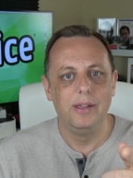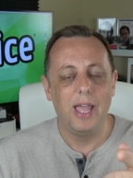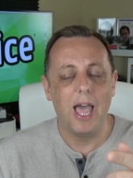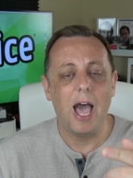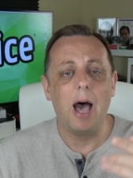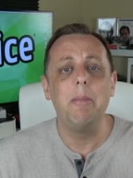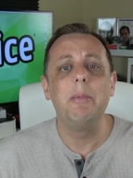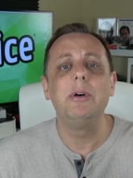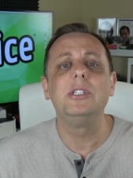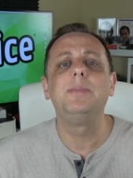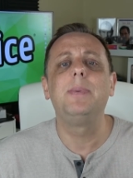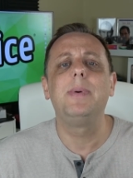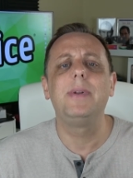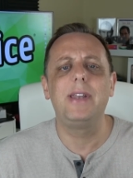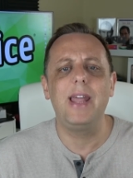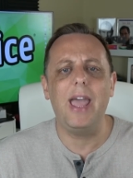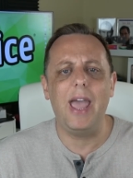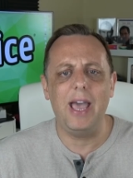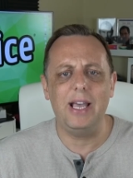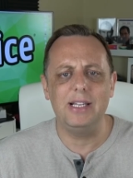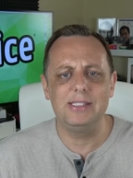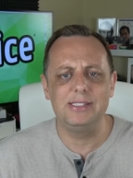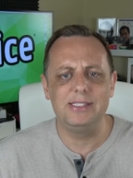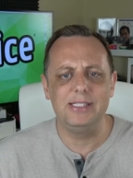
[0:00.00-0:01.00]
How much
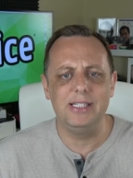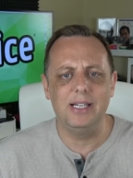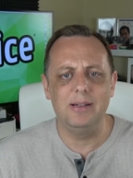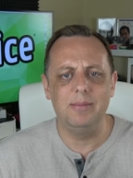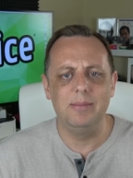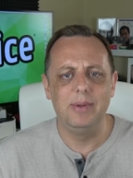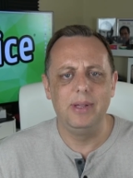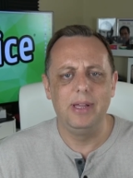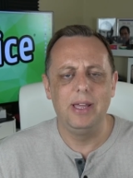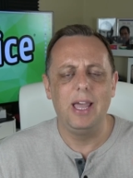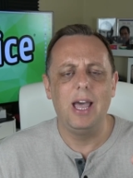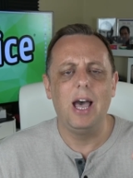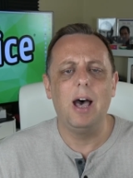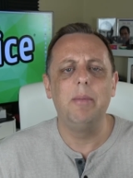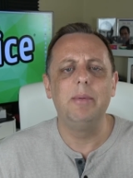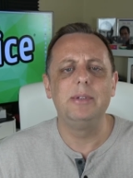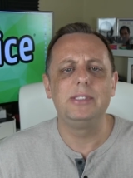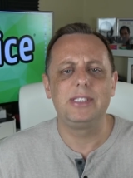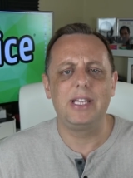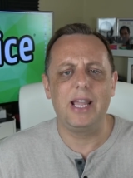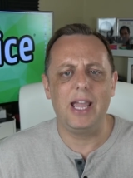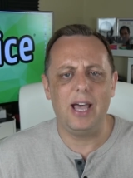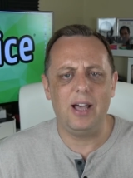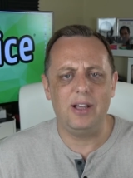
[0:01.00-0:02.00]
potassium? How
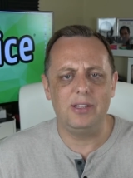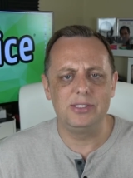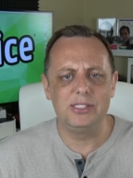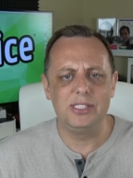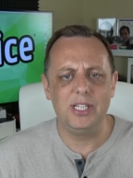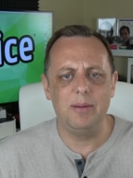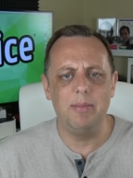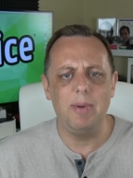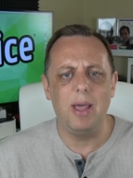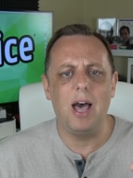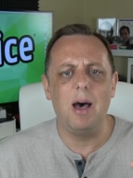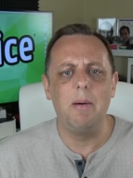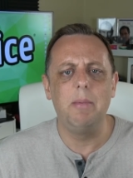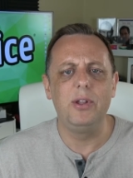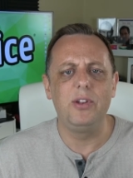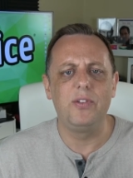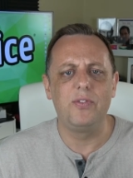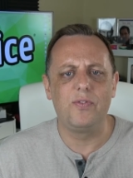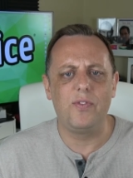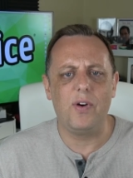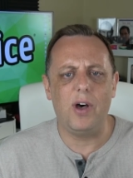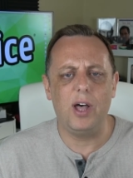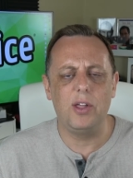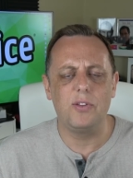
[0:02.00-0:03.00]
much calcium? How much
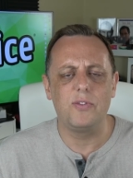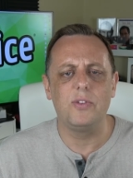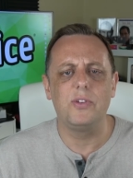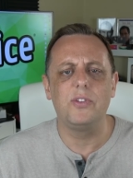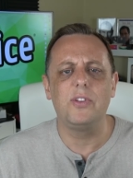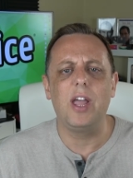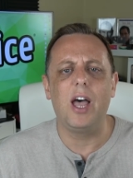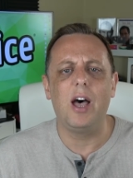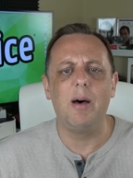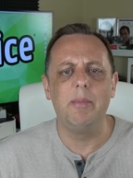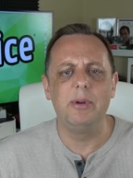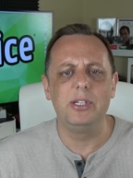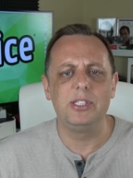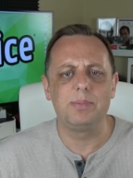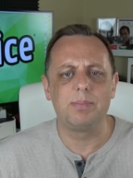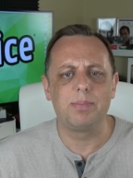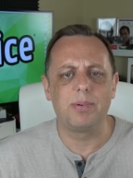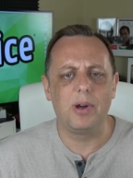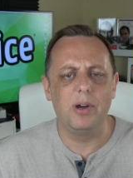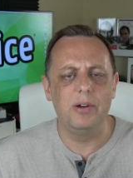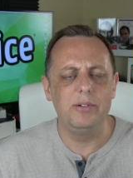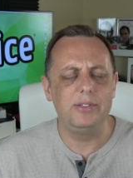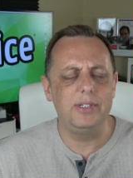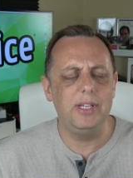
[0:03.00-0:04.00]
phosphorus? How much
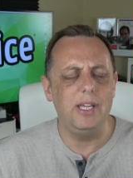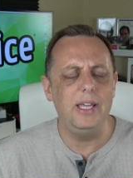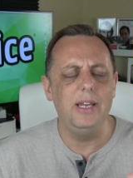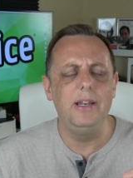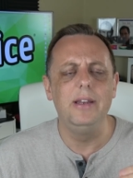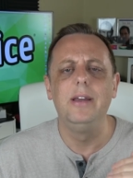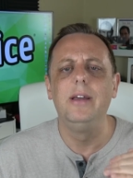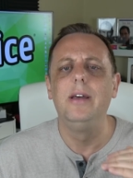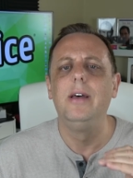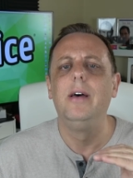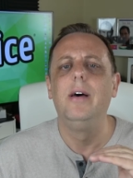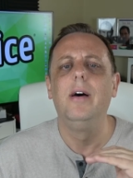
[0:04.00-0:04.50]
protein?